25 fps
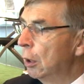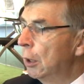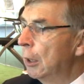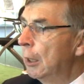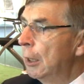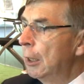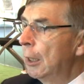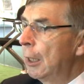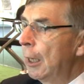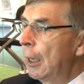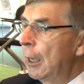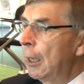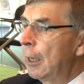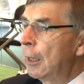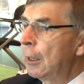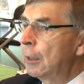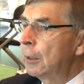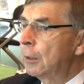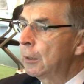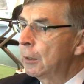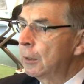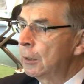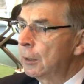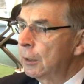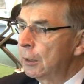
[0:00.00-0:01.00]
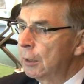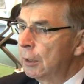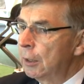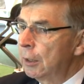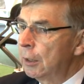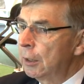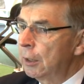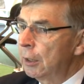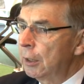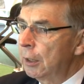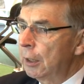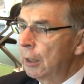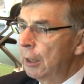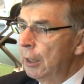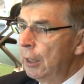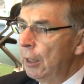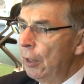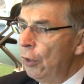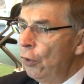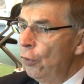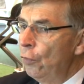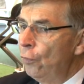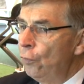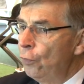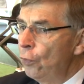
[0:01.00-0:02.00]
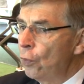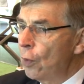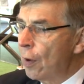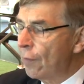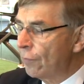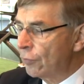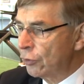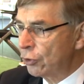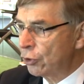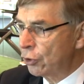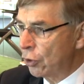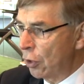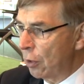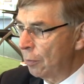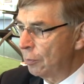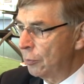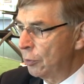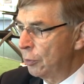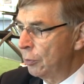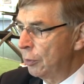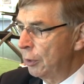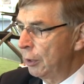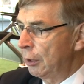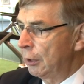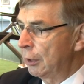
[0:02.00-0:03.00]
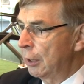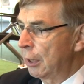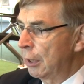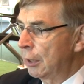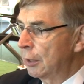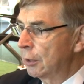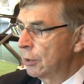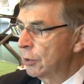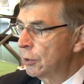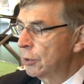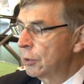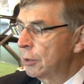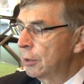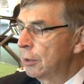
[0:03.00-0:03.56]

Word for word: Yeah. And if you ever stop doing that,